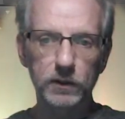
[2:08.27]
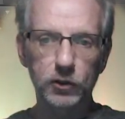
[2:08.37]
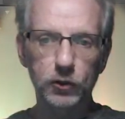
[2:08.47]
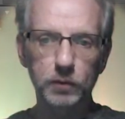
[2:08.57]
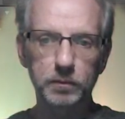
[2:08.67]
It
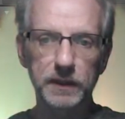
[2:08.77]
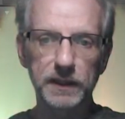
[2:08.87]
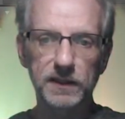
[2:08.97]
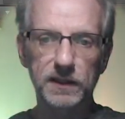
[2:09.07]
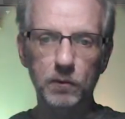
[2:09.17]
should
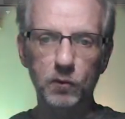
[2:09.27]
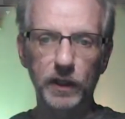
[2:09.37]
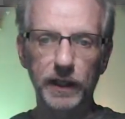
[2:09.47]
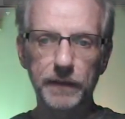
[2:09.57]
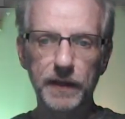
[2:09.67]
be
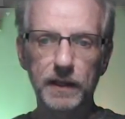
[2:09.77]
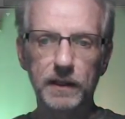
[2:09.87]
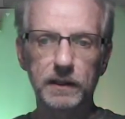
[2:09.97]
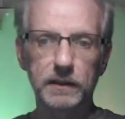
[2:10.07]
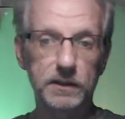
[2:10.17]
somewhere
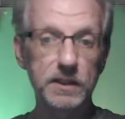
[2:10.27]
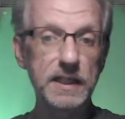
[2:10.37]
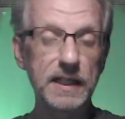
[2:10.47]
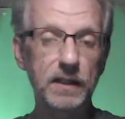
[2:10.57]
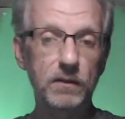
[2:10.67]

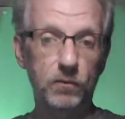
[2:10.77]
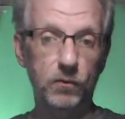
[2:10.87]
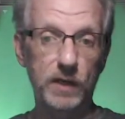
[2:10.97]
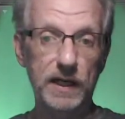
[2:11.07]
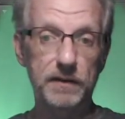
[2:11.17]
near
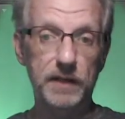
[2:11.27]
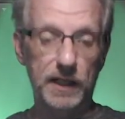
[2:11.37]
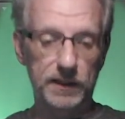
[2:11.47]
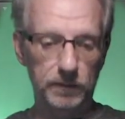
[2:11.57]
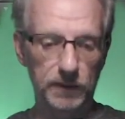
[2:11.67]
where the
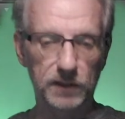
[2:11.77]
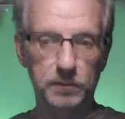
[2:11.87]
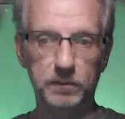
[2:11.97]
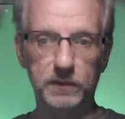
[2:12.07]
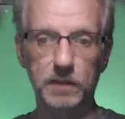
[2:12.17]
item is
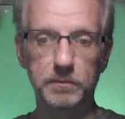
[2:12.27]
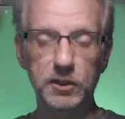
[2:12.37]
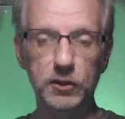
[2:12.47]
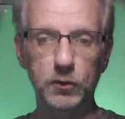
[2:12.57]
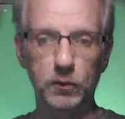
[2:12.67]
going to be
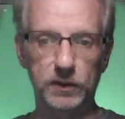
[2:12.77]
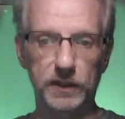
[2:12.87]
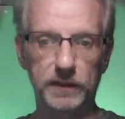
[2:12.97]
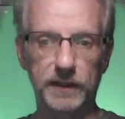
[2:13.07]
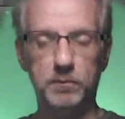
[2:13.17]
used.
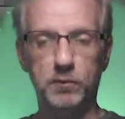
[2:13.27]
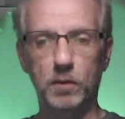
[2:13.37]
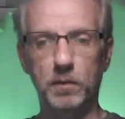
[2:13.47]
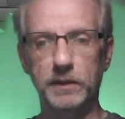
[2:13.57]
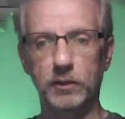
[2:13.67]
And that's
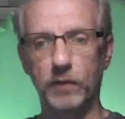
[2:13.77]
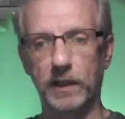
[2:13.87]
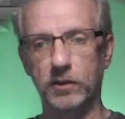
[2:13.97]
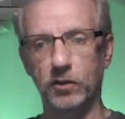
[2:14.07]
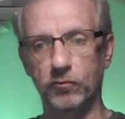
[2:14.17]
probably
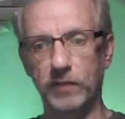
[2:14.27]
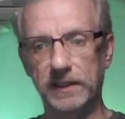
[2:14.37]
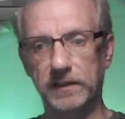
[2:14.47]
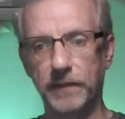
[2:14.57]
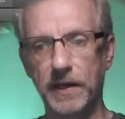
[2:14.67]
around her
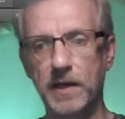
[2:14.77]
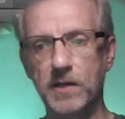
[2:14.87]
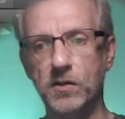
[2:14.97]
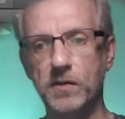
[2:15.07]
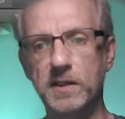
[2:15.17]
wrist.
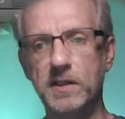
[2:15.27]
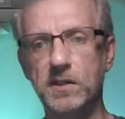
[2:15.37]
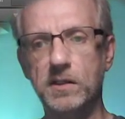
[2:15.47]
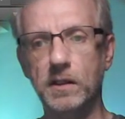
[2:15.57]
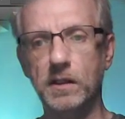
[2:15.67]
So this is
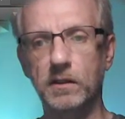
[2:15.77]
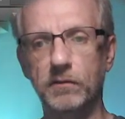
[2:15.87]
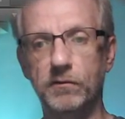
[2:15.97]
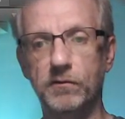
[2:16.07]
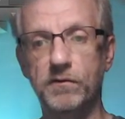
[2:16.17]
still
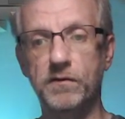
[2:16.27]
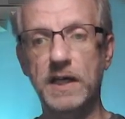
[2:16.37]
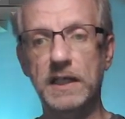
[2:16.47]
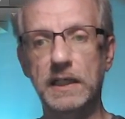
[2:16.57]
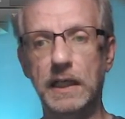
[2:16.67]

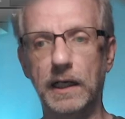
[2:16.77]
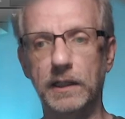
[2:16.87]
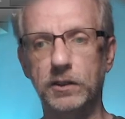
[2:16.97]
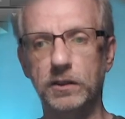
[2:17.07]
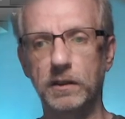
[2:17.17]
fairly
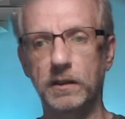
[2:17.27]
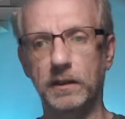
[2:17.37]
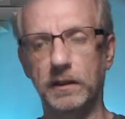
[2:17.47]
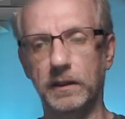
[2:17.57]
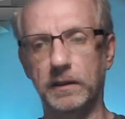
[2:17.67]
large.
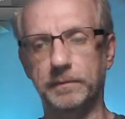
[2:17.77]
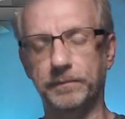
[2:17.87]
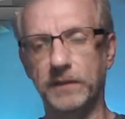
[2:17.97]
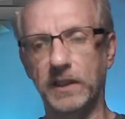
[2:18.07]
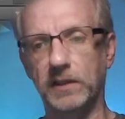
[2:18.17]

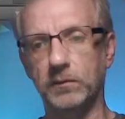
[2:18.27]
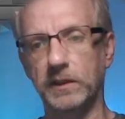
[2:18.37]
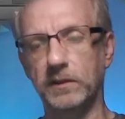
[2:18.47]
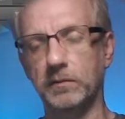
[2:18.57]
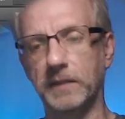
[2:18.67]
Um, yes, we
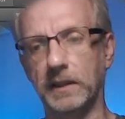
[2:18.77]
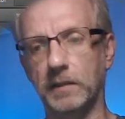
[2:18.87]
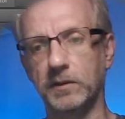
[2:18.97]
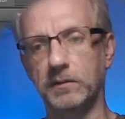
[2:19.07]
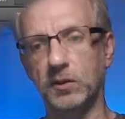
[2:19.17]
need to make that
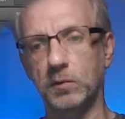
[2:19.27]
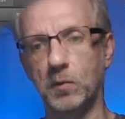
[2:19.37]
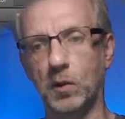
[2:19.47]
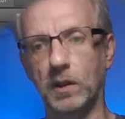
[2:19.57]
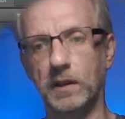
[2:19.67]
a bit
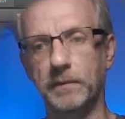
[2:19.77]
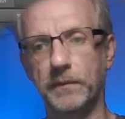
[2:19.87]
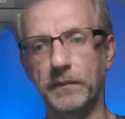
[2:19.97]
smaller.